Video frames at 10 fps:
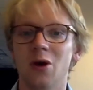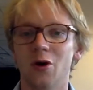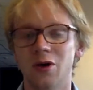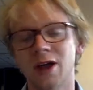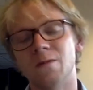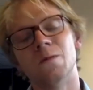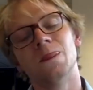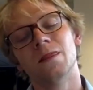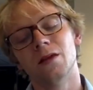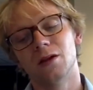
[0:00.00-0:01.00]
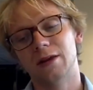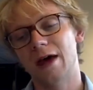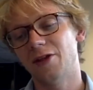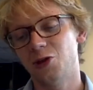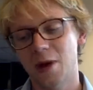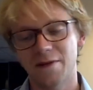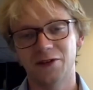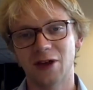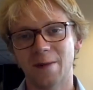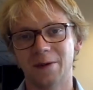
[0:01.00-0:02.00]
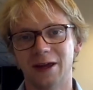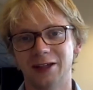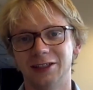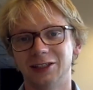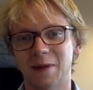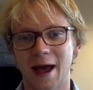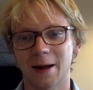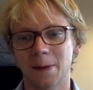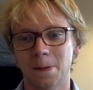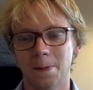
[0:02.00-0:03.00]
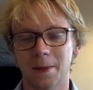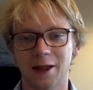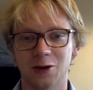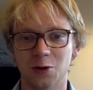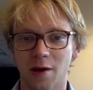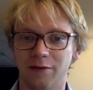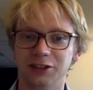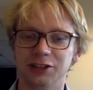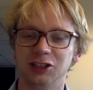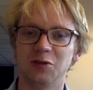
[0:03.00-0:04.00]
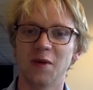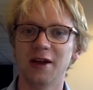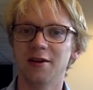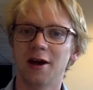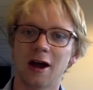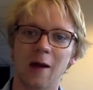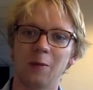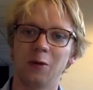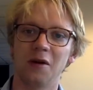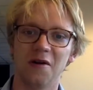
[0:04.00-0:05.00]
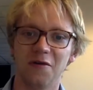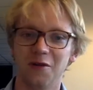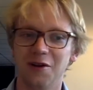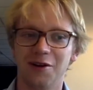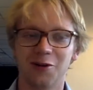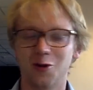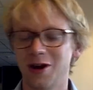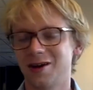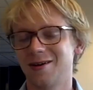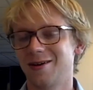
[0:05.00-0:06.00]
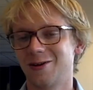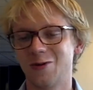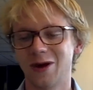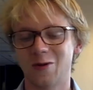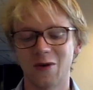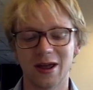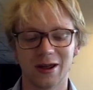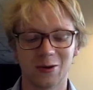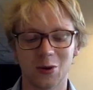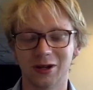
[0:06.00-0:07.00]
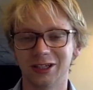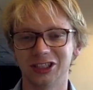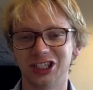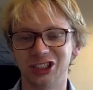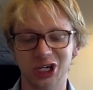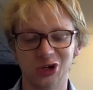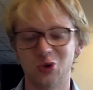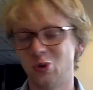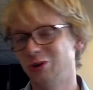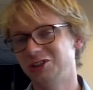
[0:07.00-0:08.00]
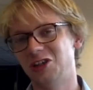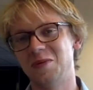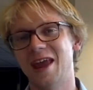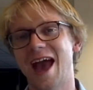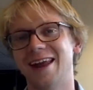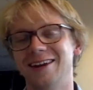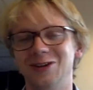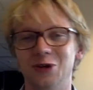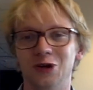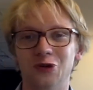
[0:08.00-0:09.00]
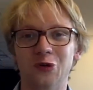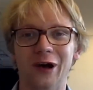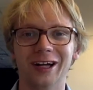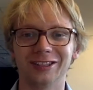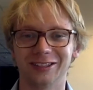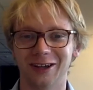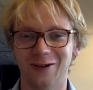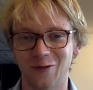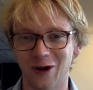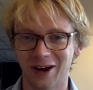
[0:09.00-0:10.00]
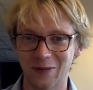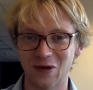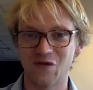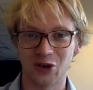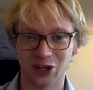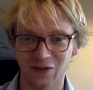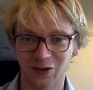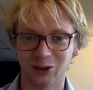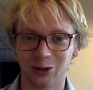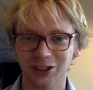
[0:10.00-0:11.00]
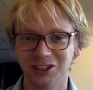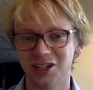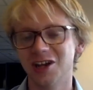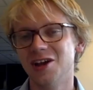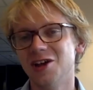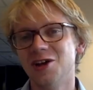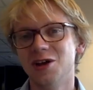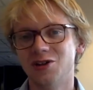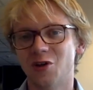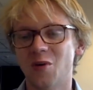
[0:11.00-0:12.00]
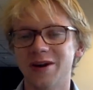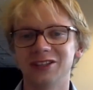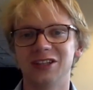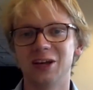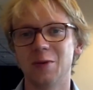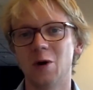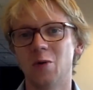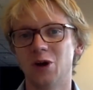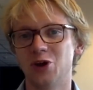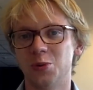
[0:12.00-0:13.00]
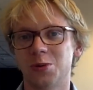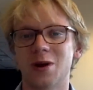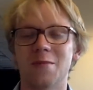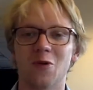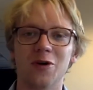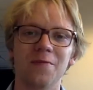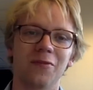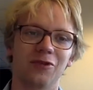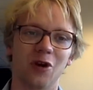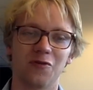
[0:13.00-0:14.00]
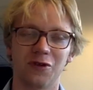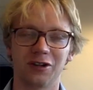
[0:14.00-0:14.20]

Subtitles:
Okay, now that you have these applications back and you have decisions to be made, a couple of quick decision tools to be added to your toolbox of what can be a very difficult choice. So one is think about what you regret more. So for